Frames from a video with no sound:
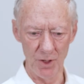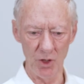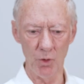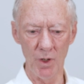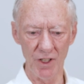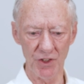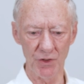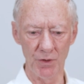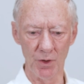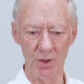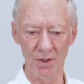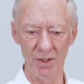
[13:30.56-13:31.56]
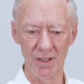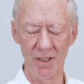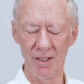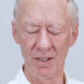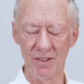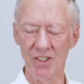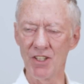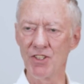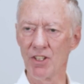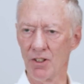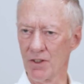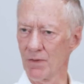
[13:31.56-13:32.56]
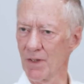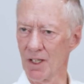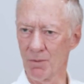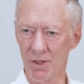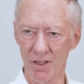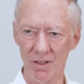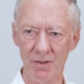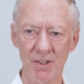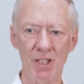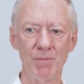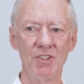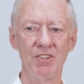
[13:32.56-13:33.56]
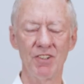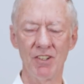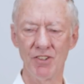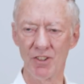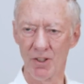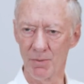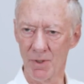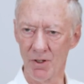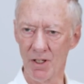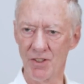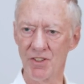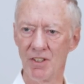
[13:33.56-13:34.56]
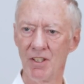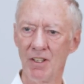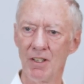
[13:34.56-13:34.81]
requests for teaching on the family, teaching on marriage,